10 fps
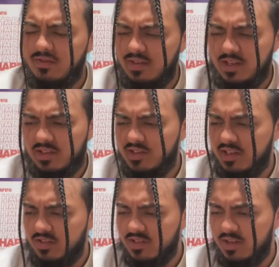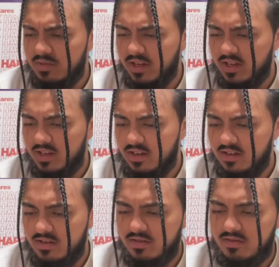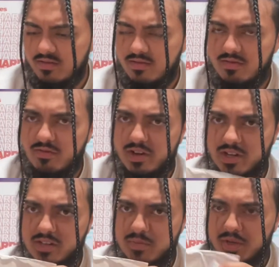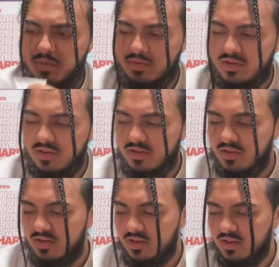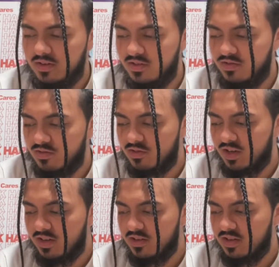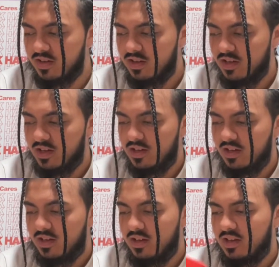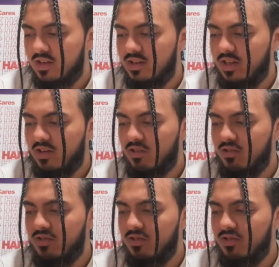Not the sneakers app, Nike. Regular paper. Nothing too crazy. And they called